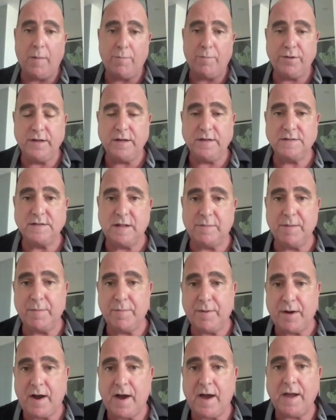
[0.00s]
Please let me
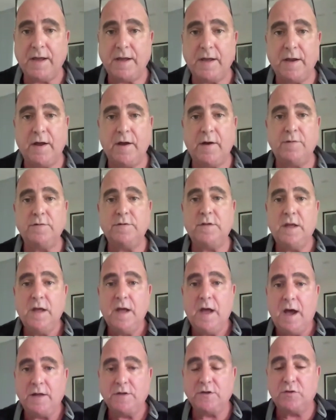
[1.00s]
buy, 1
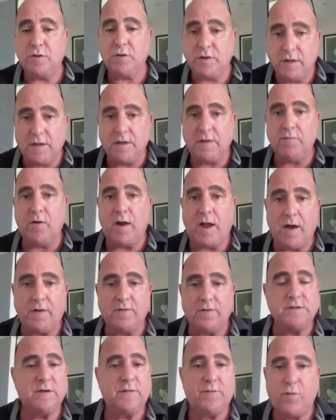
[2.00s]
trillion
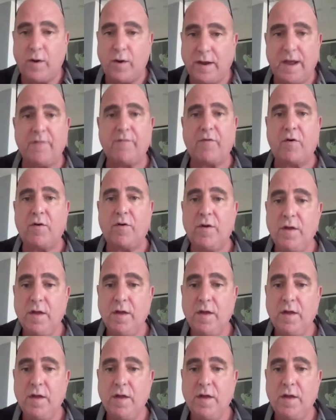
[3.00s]
rounds of whatever.